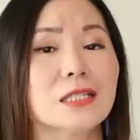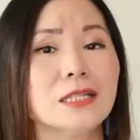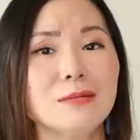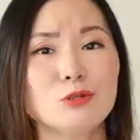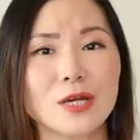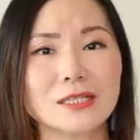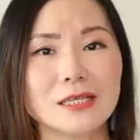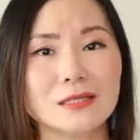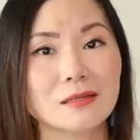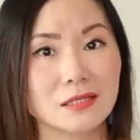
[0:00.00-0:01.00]
Slip
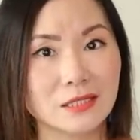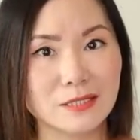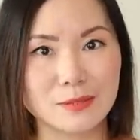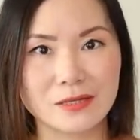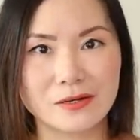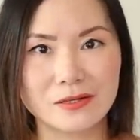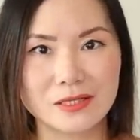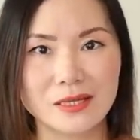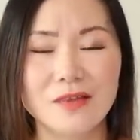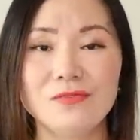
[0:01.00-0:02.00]
dresses, slip
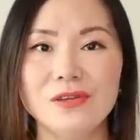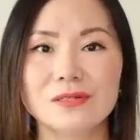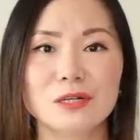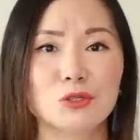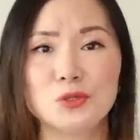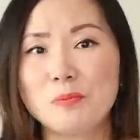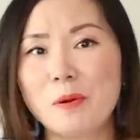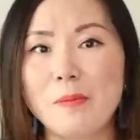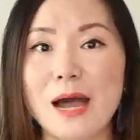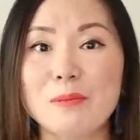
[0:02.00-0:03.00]
skirts. These are
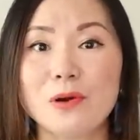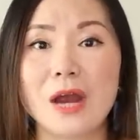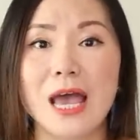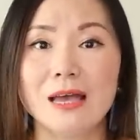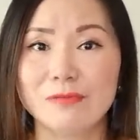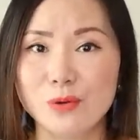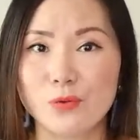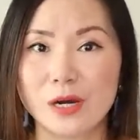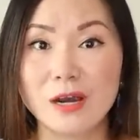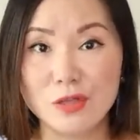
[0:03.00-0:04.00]
super popular
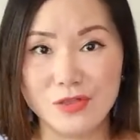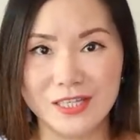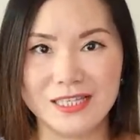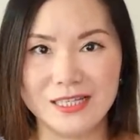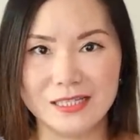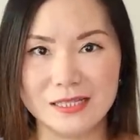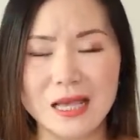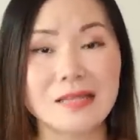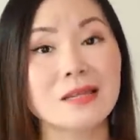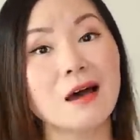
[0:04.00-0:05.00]
everywhere this season,
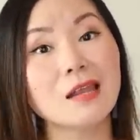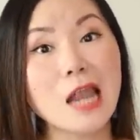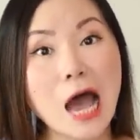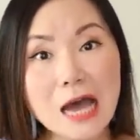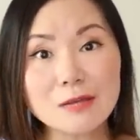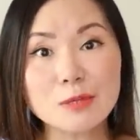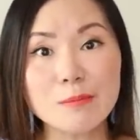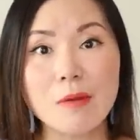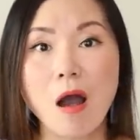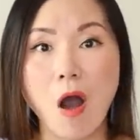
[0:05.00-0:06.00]
and a lot of
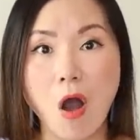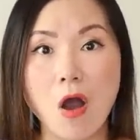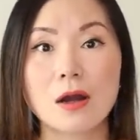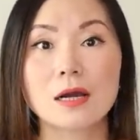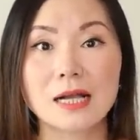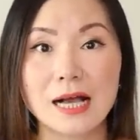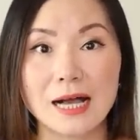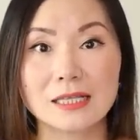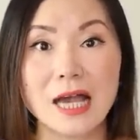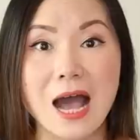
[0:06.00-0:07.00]
them are
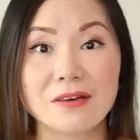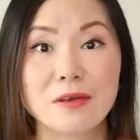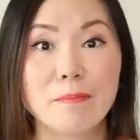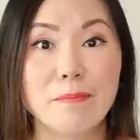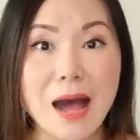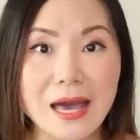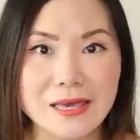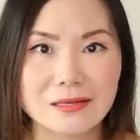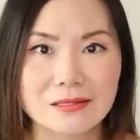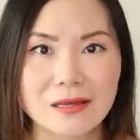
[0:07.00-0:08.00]
cut on the
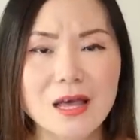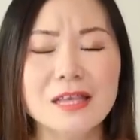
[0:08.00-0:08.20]
bias.